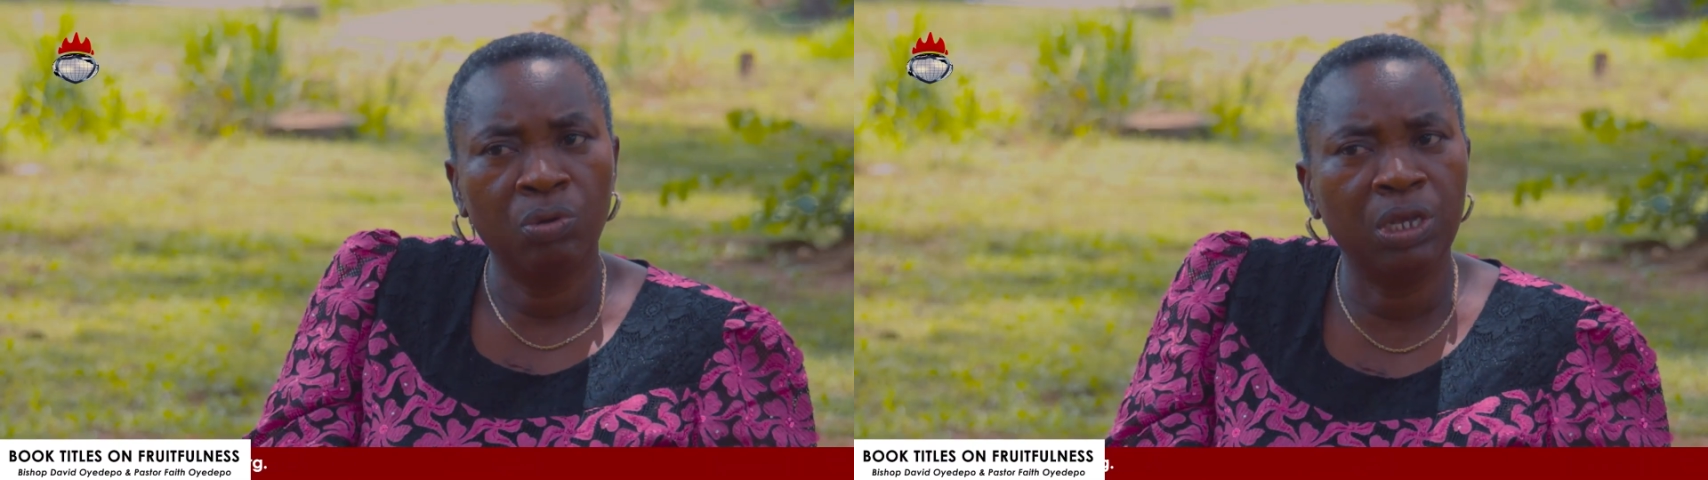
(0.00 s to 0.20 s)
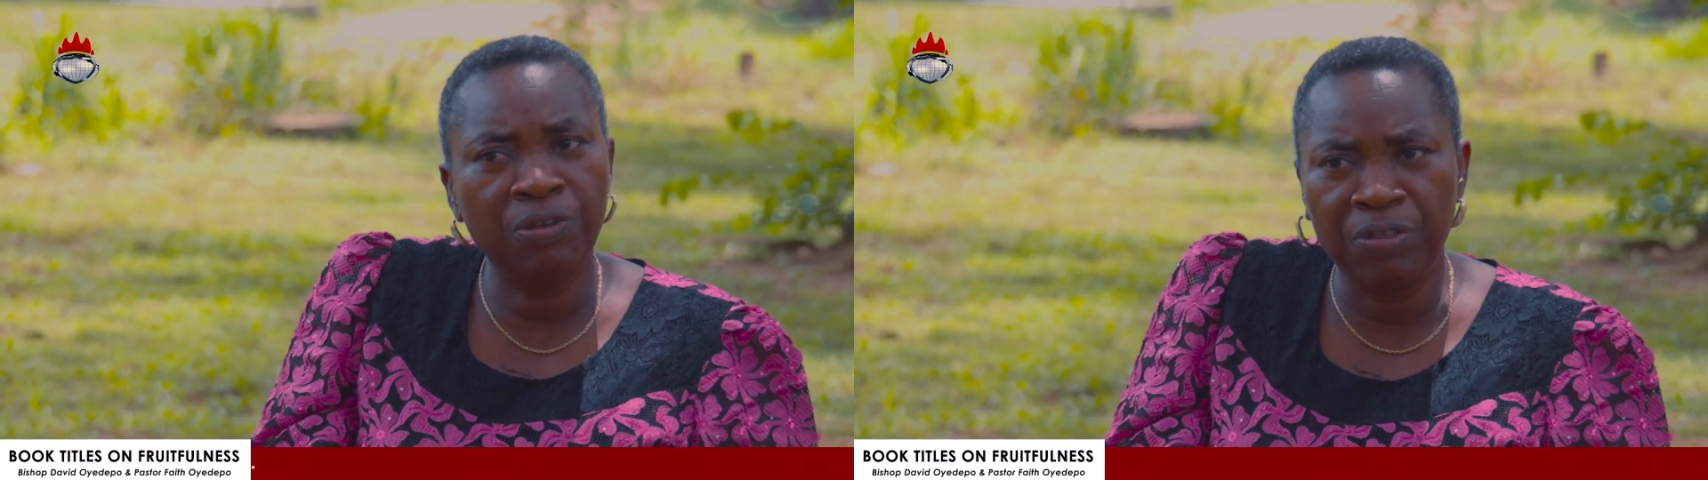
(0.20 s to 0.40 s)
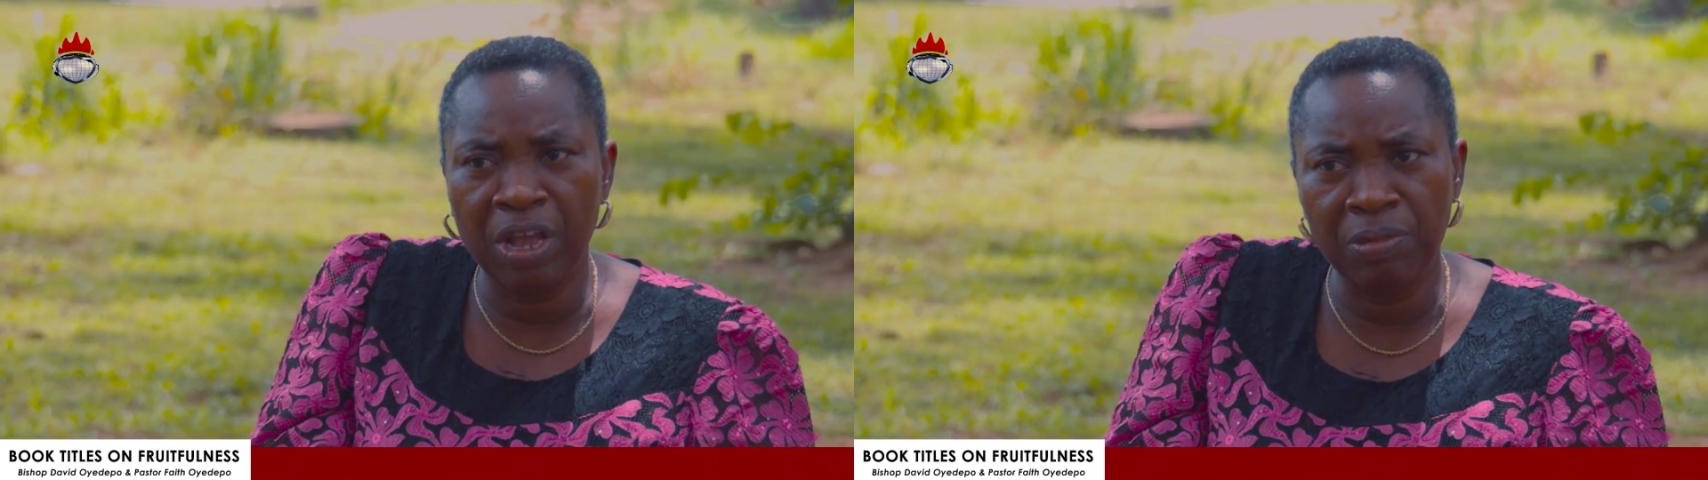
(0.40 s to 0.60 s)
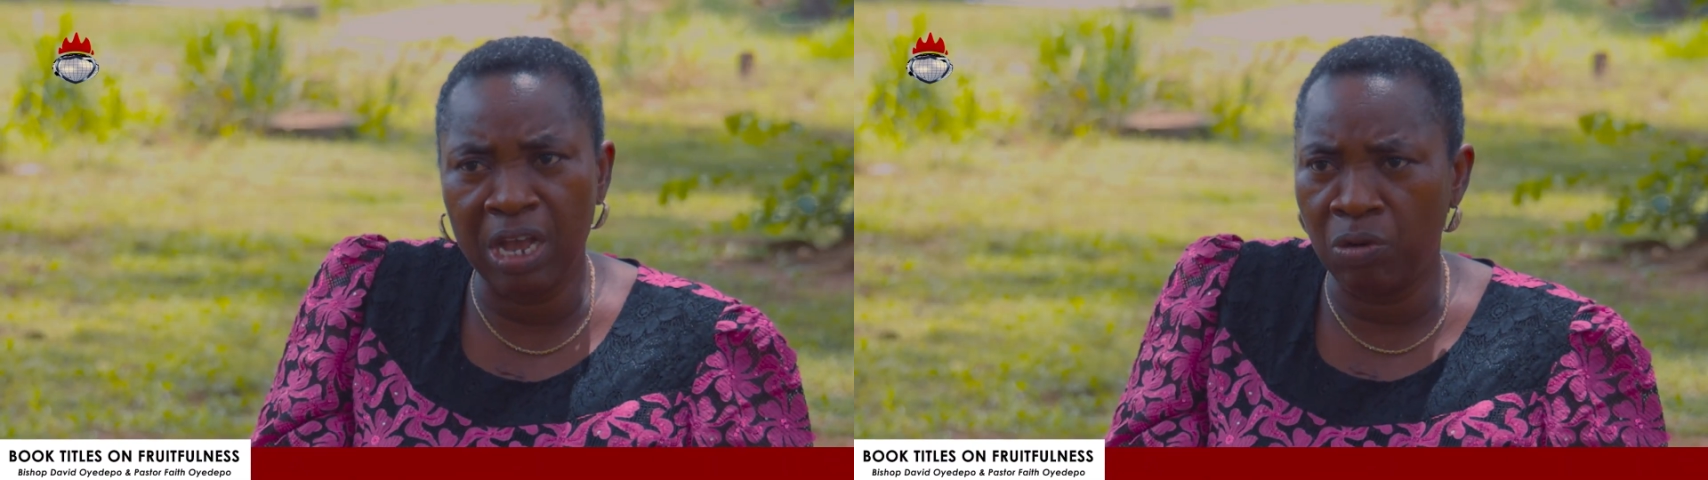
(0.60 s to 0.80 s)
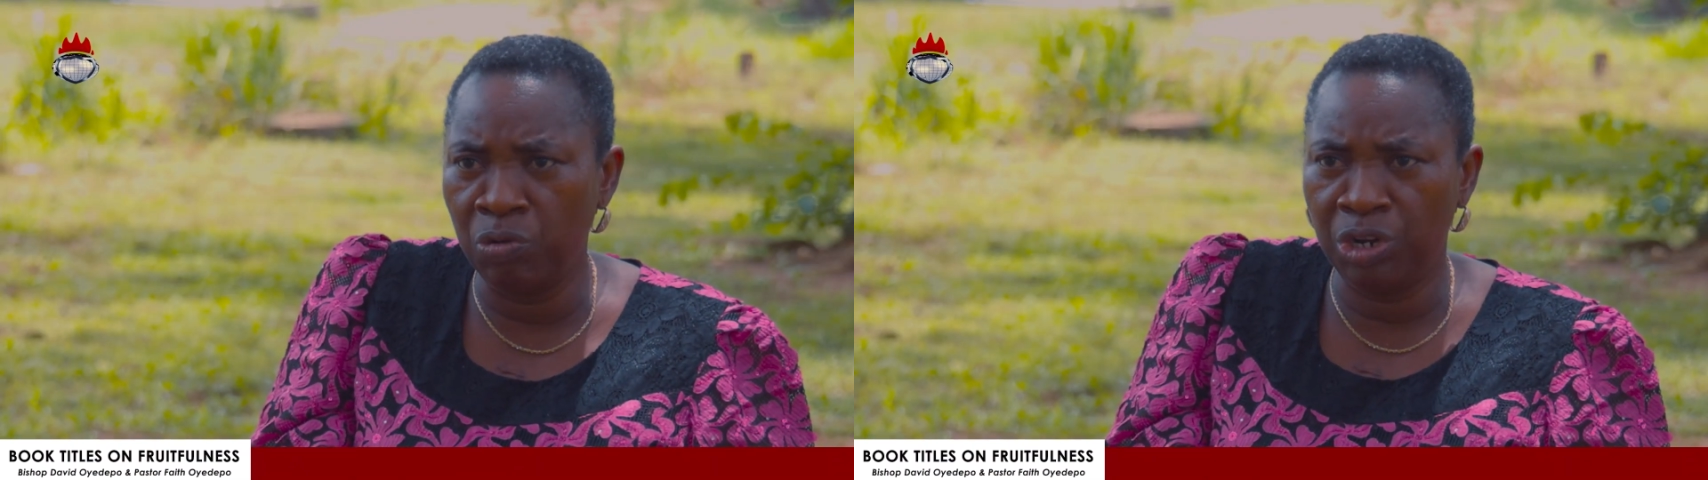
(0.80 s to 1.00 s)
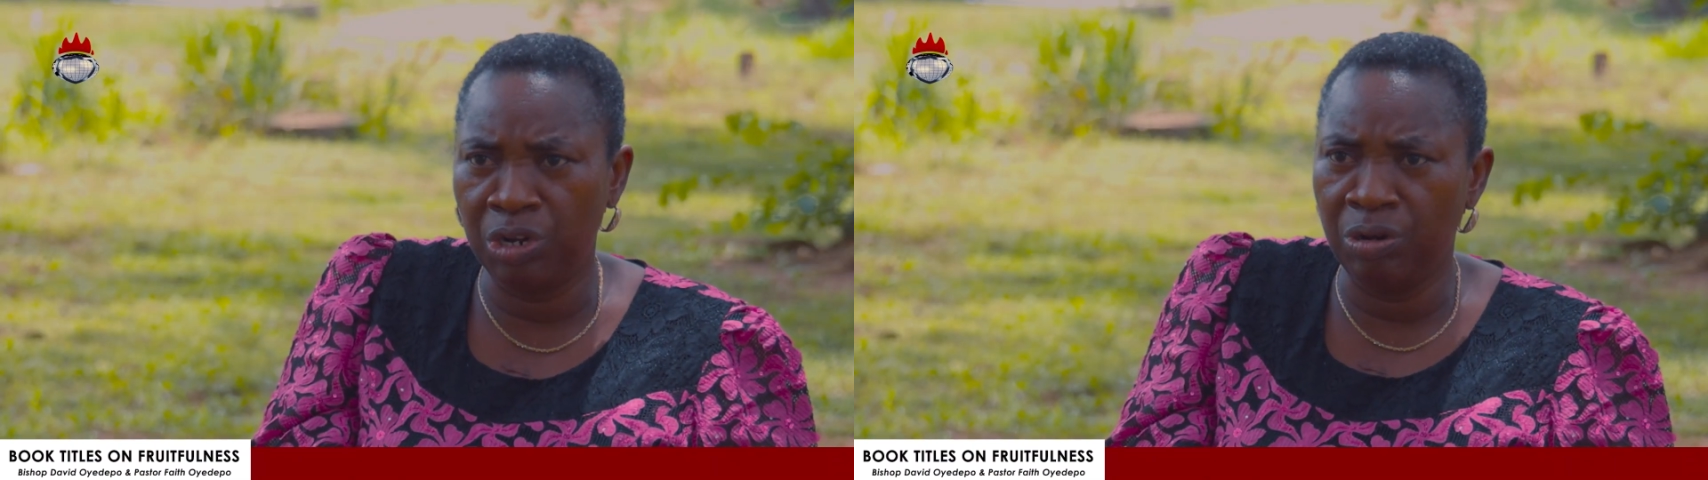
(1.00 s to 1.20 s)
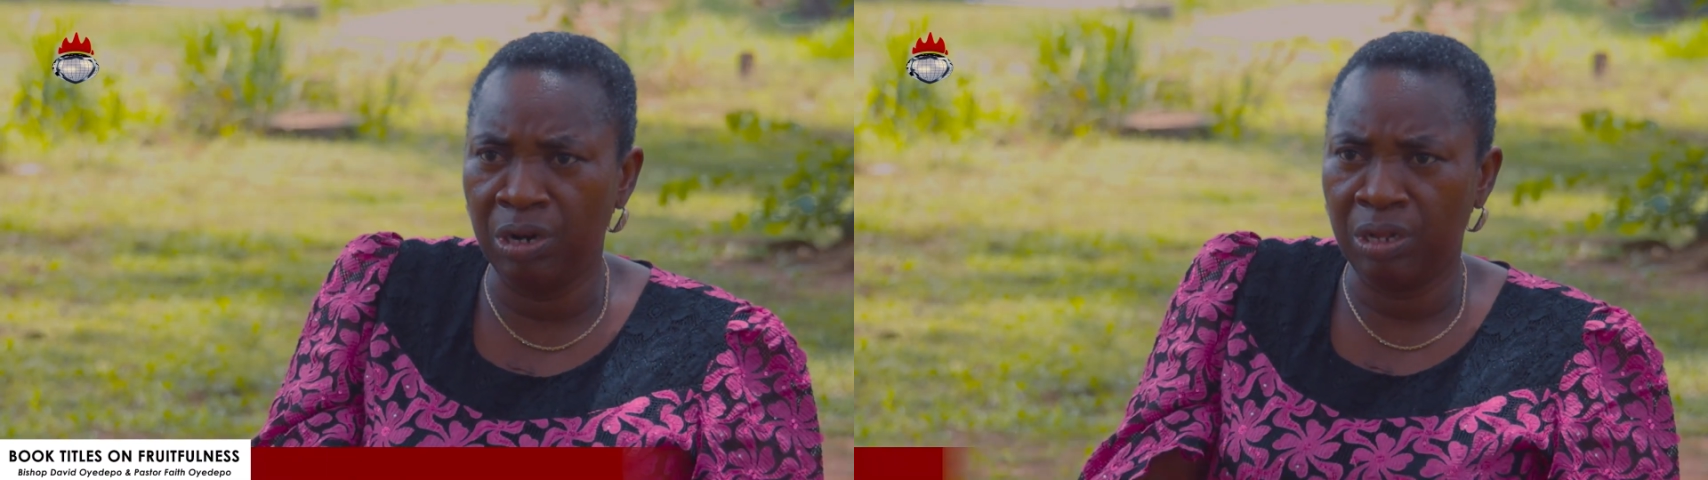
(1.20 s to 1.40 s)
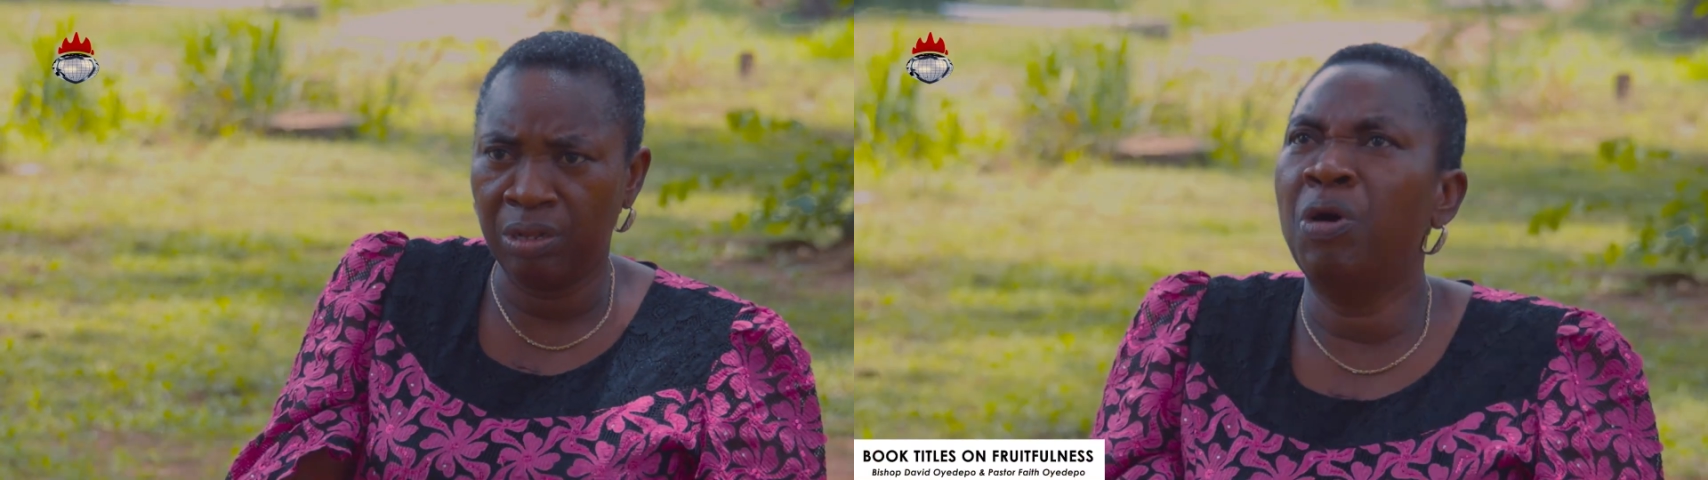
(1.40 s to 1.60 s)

Give them their own children.